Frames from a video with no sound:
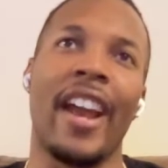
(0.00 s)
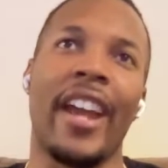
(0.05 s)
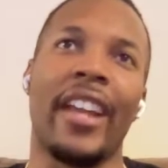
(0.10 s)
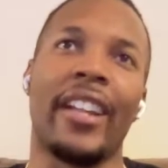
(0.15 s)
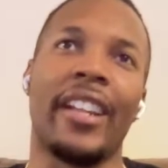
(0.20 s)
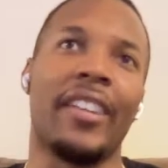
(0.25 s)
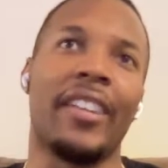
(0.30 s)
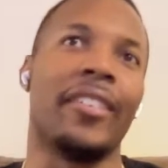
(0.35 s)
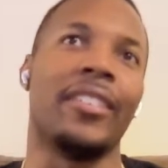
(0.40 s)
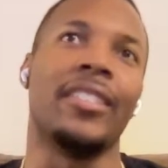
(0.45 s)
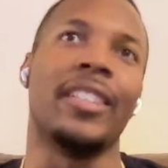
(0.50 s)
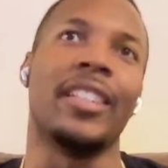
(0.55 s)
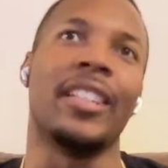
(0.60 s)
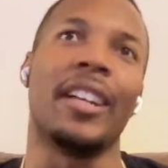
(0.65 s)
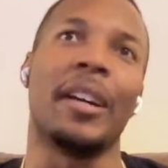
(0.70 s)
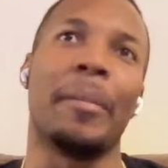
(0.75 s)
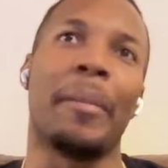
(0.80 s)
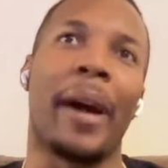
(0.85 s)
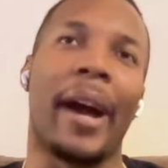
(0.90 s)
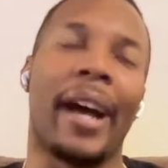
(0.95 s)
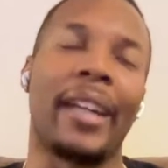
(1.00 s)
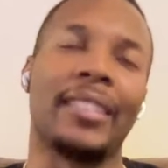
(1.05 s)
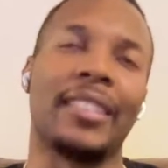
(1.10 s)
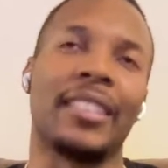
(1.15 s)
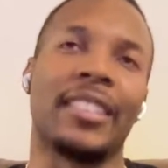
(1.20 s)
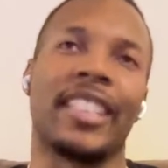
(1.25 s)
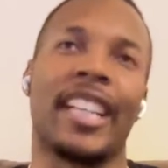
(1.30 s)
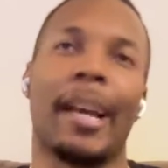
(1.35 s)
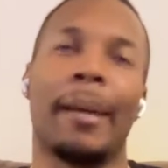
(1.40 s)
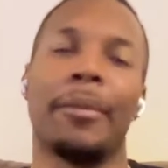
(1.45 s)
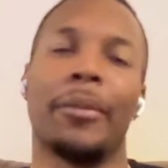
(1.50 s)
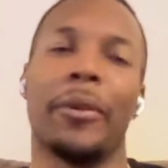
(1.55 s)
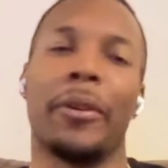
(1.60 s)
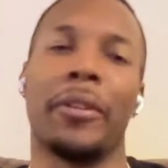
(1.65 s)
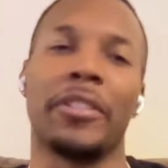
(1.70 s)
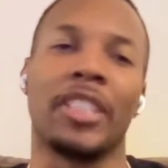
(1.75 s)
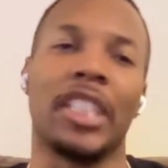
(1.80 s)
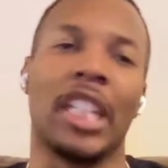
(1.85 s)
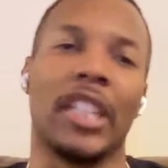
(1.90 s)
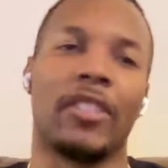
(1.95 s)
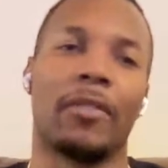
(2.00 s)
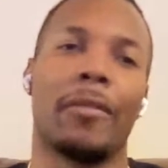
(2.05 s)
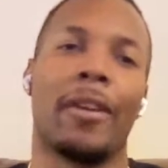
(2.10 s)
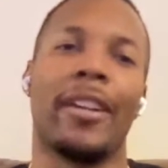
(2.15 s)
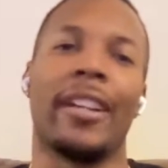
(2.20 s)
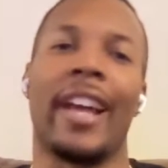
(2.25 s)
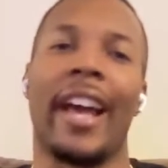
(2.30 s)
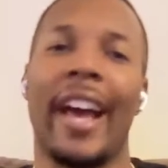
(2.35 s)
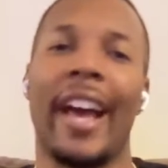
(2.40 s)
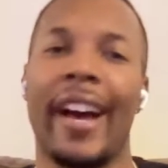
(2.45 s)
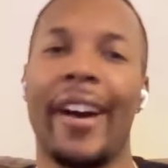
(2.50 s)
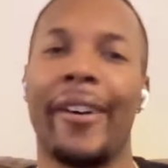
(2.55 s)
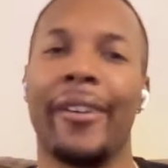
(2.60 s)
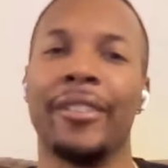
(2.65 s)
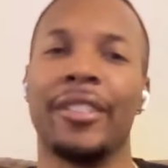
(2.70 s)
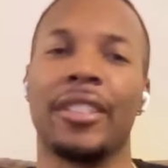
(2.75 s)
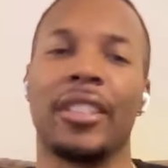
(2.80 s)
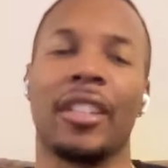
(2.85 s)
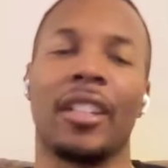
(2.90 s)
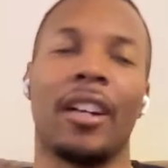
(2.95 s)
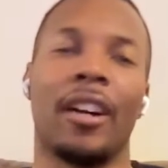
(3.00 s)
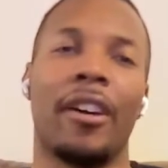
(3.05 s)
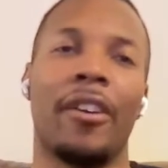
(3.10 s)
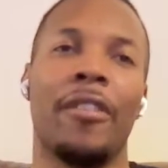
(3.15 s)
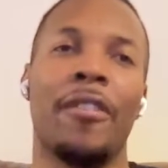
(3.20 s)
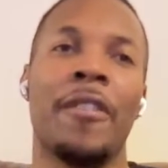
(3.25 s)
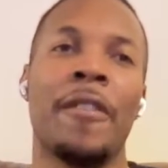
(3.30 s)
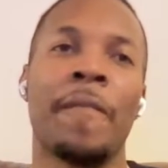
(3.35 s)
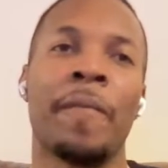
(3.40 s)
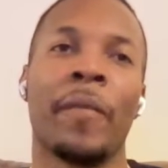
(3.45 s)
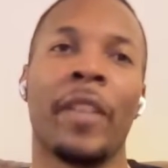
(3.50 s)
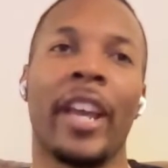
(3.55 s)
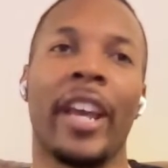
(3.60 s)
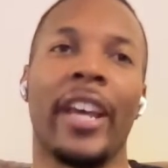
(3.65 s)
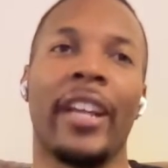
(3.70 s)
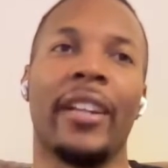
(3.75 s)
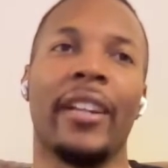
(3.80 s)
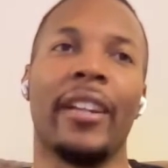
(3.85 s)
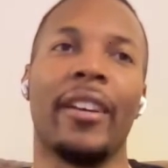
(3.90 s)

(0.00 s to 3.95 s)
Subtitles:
and, and then I just kept doing stuff around the house to go and,